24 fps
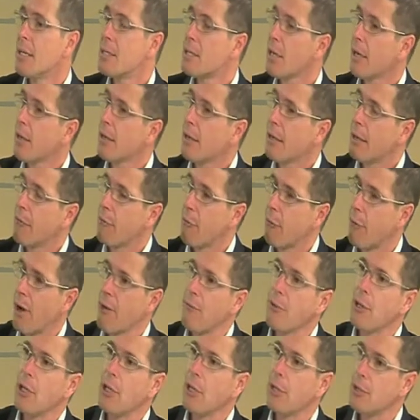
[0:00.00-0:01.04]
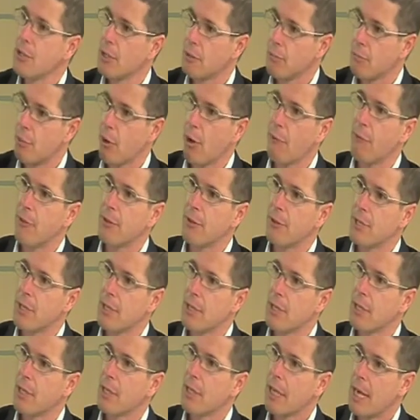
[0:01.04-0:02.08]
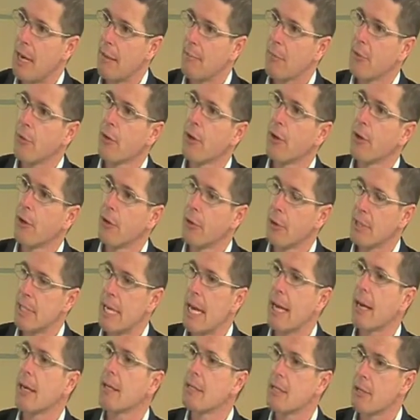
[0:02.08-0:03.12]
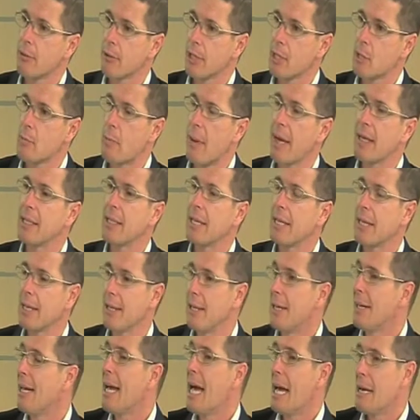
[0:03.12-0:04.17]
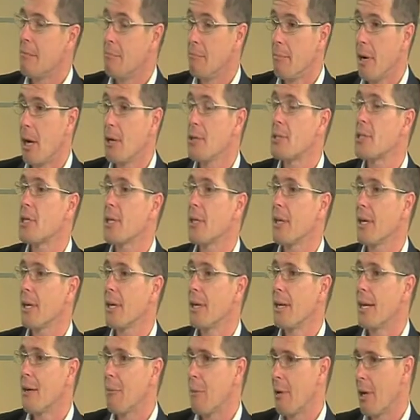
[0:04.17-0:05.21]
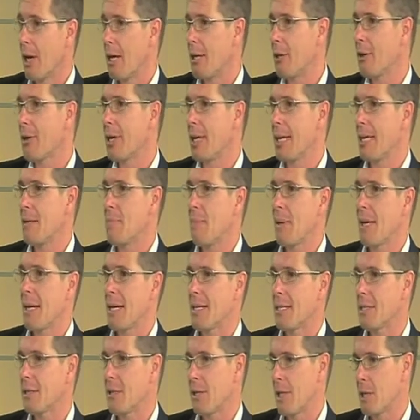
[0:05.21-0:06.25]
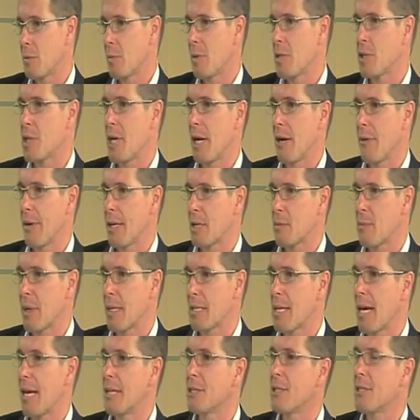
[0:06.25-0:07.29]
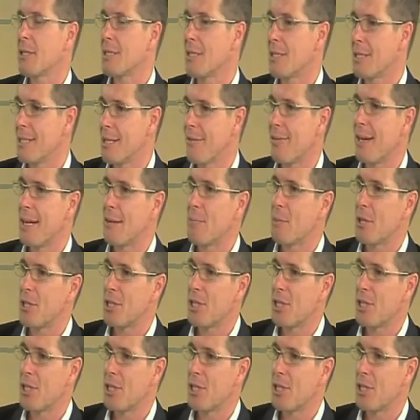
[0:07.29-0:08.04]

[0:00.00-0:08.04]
So if revenues and profits come through as analysts are expecting, and most of the, when I look at EPS, earnings per share expectations and dividend per